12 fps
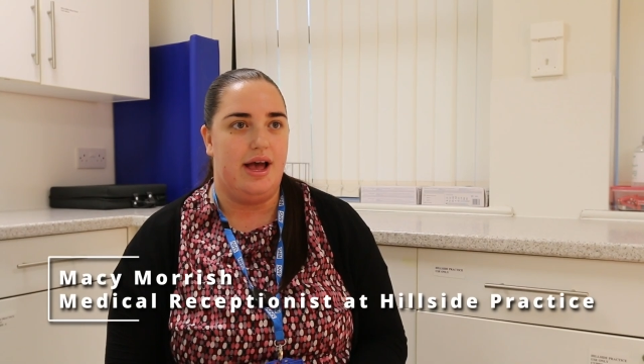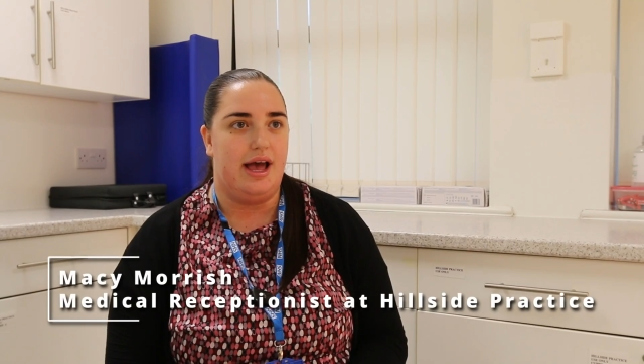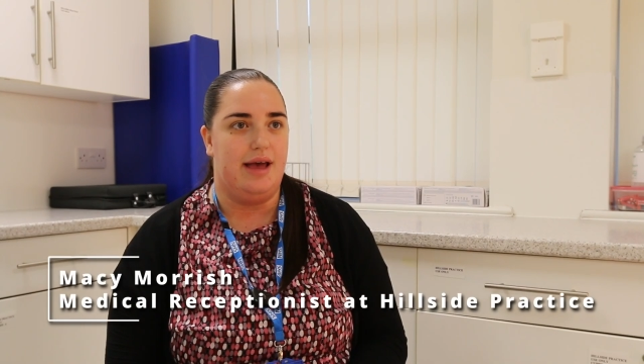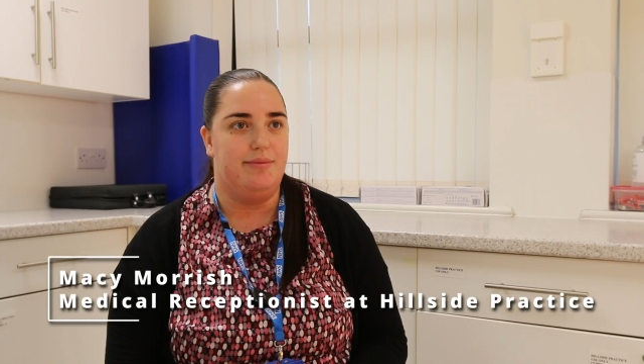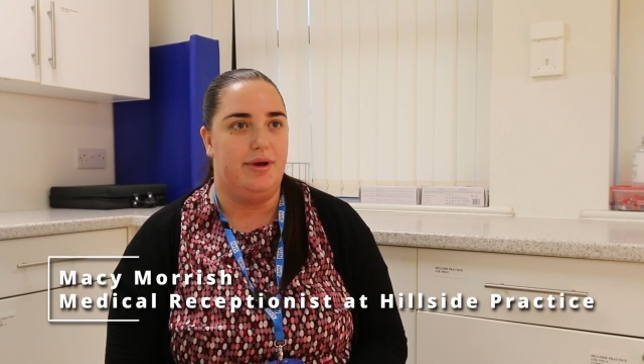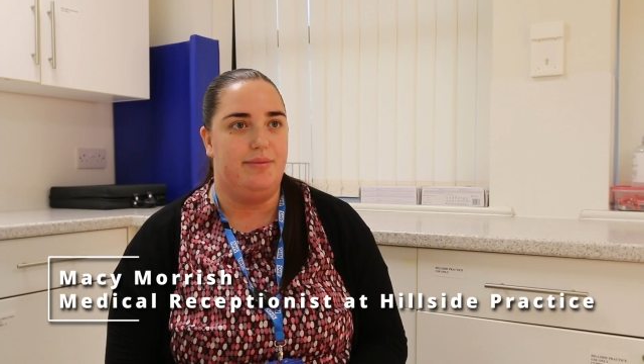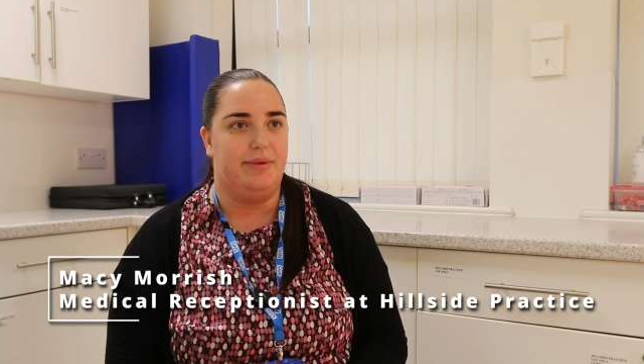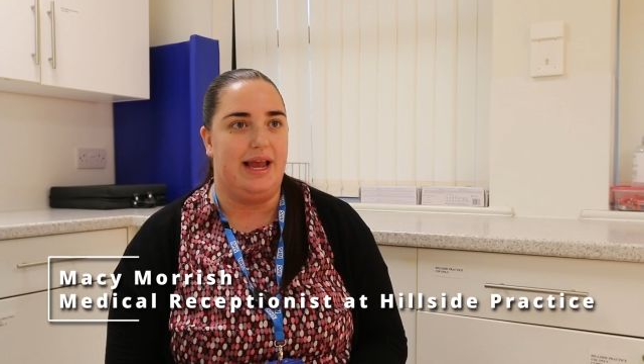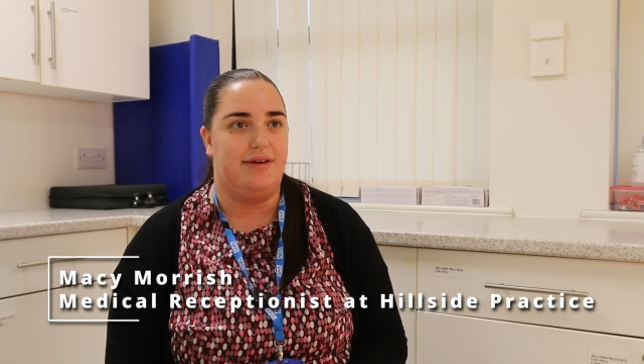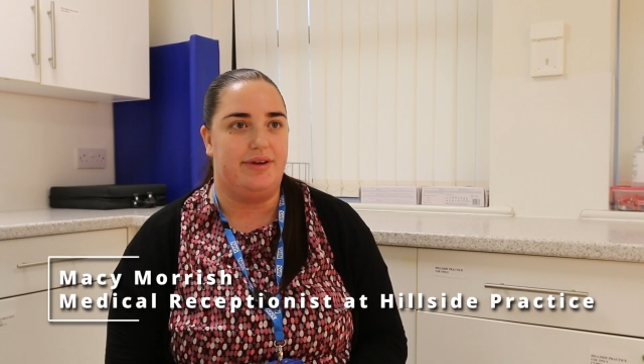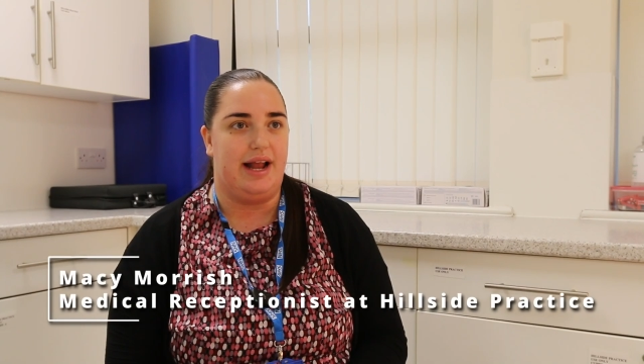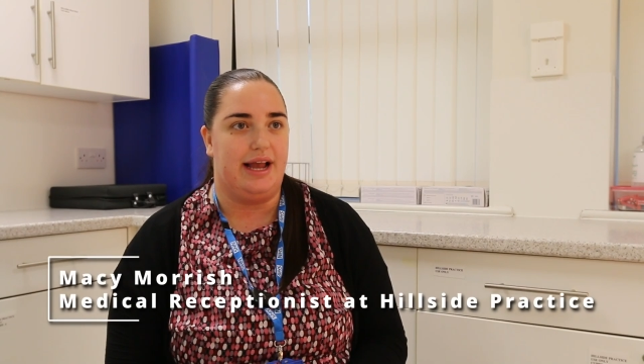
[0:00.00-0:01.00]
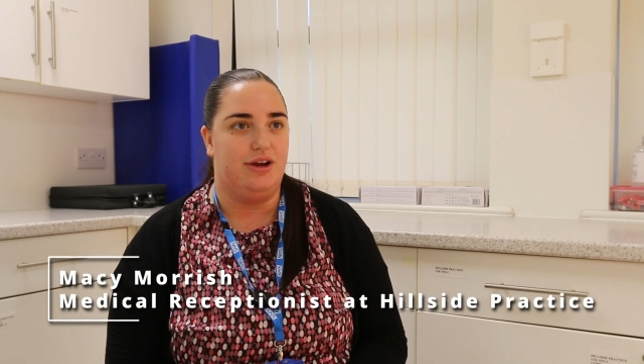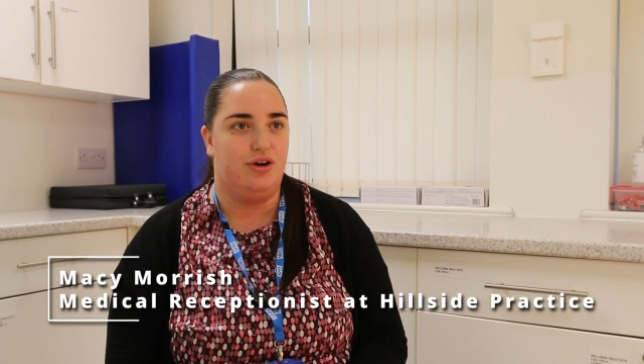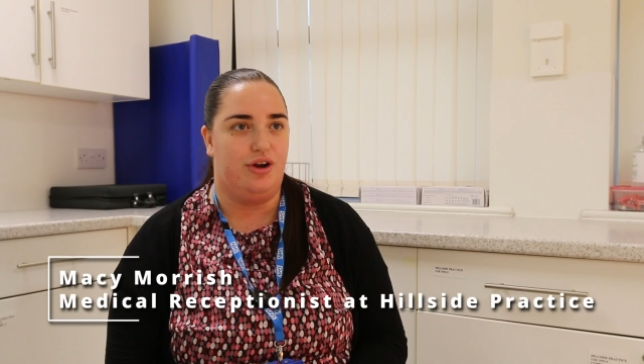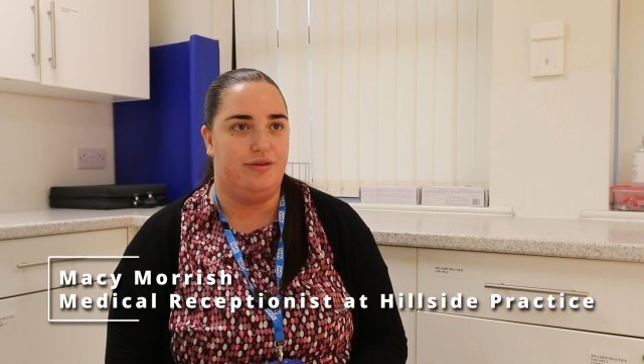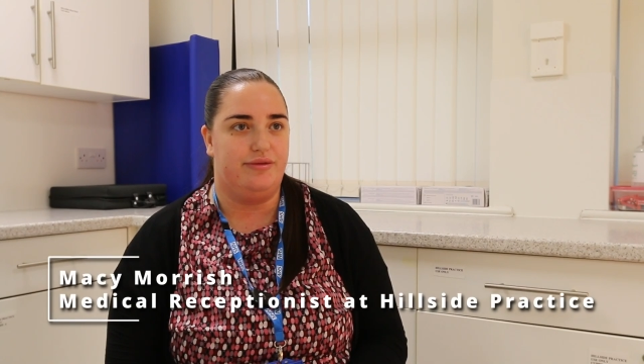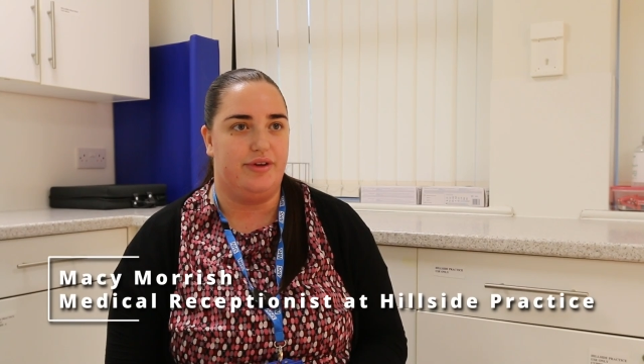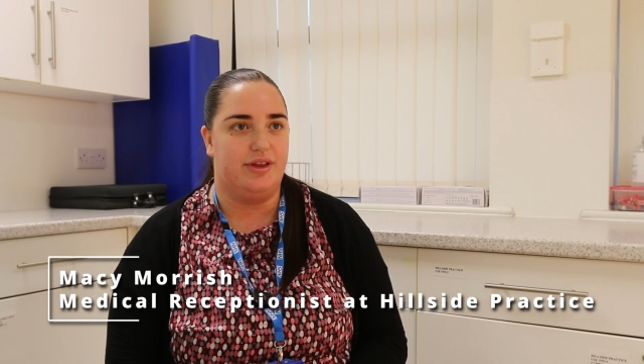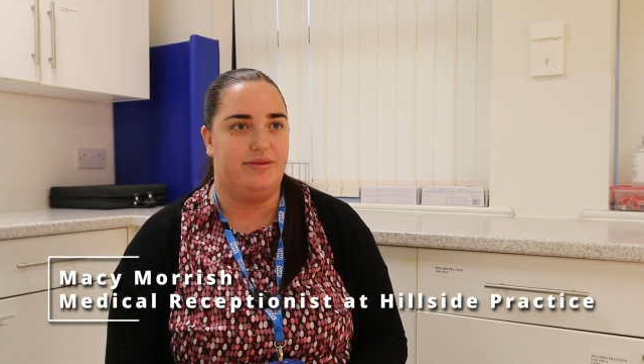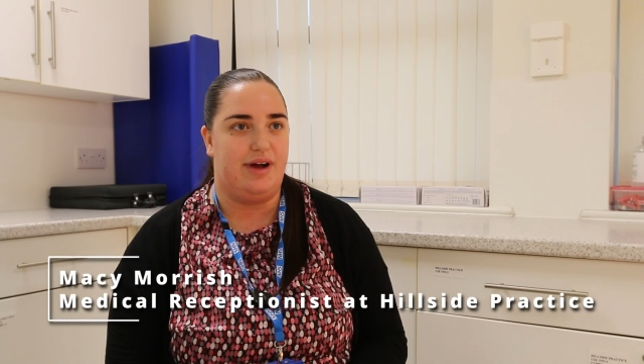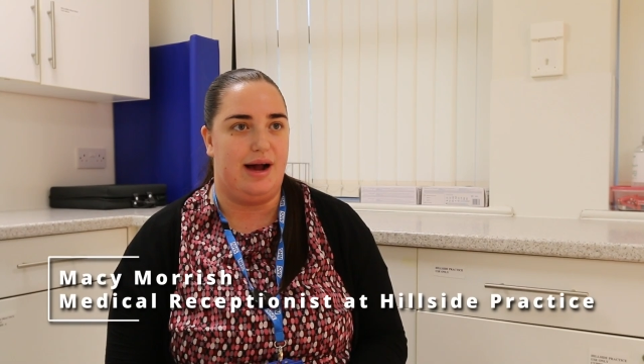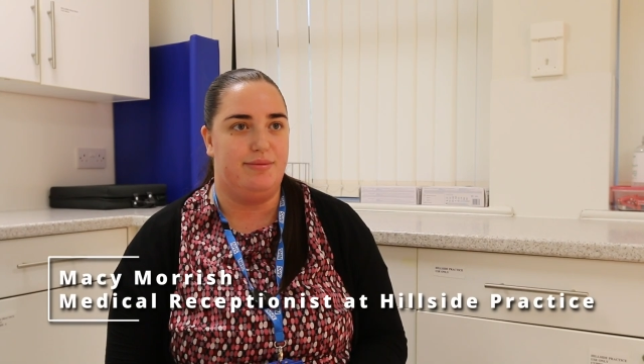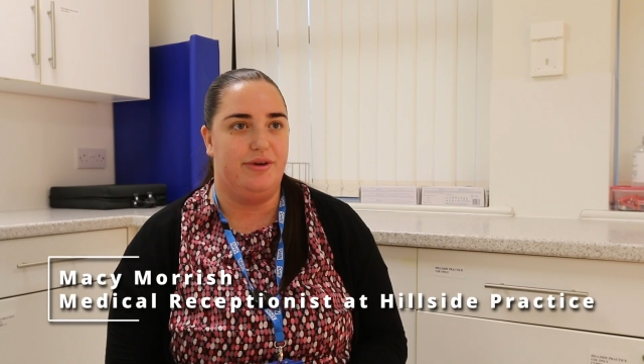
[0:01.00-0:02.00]
And we have an icon for the
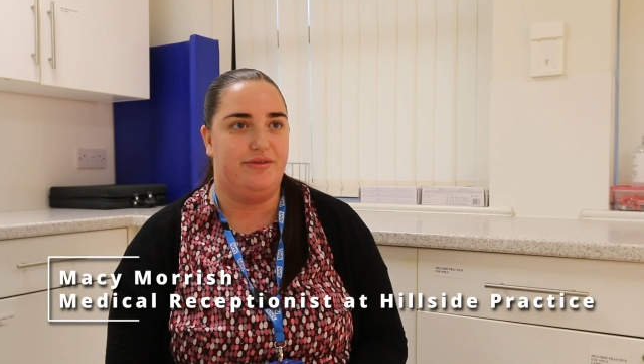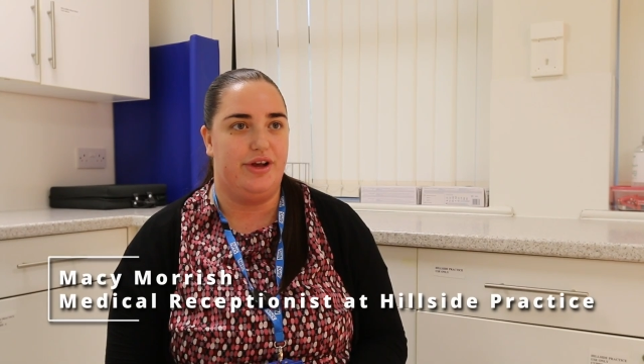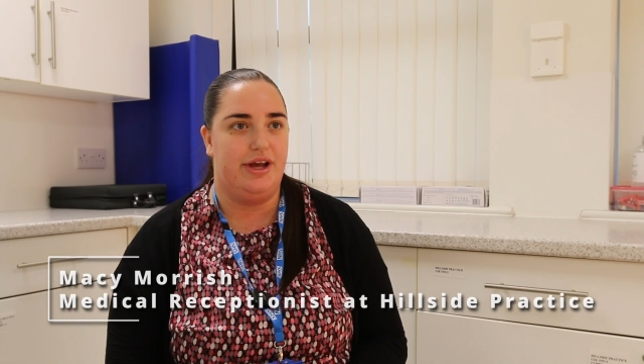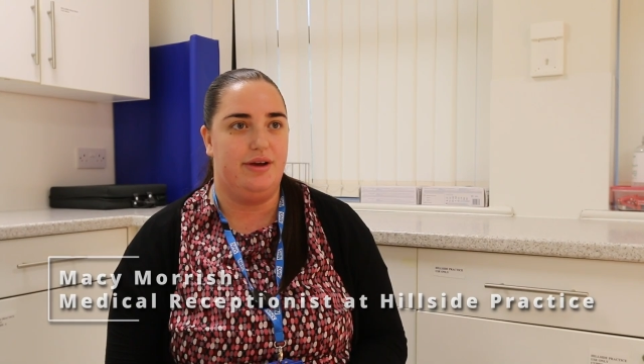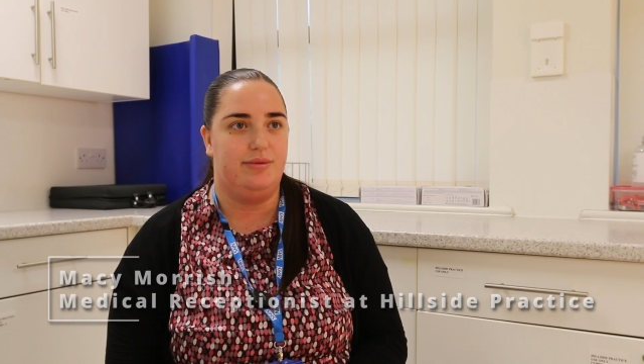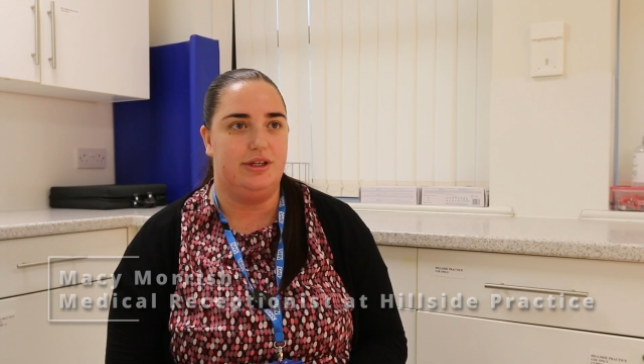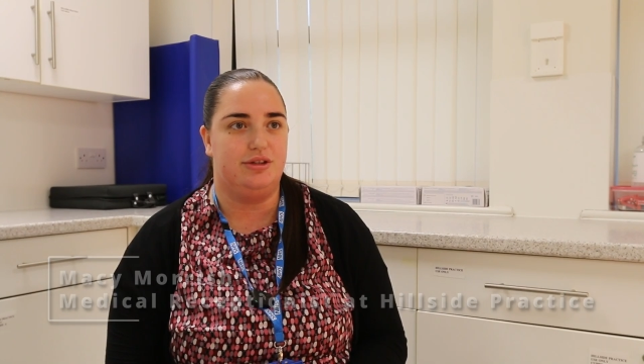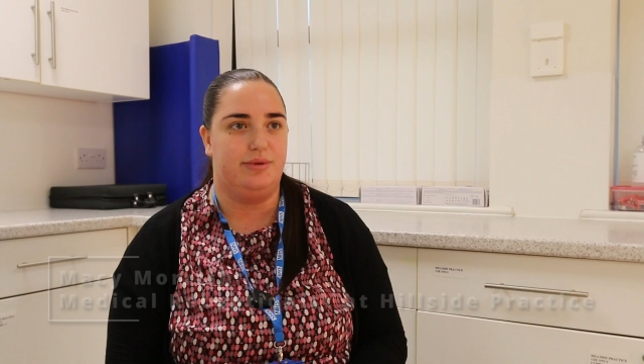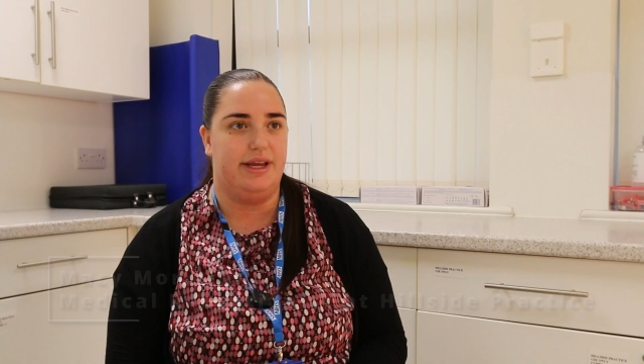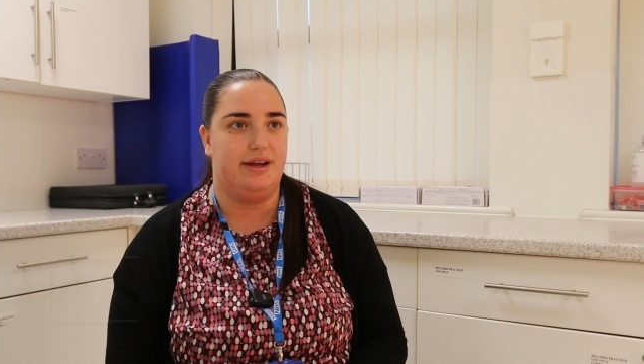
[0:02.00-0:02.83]
PharmRefer, which we